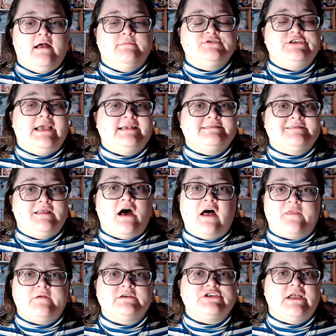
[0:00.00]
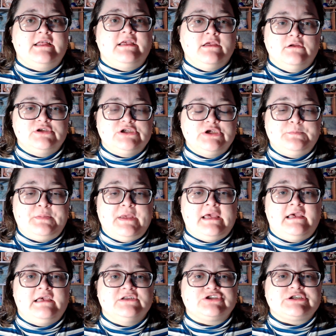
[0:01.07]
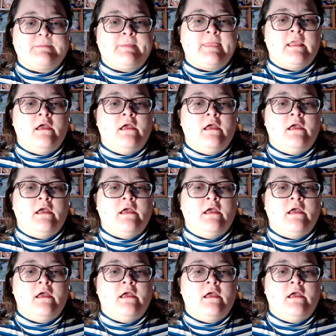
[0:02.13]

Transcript: She has the Author Shelly YouTube page.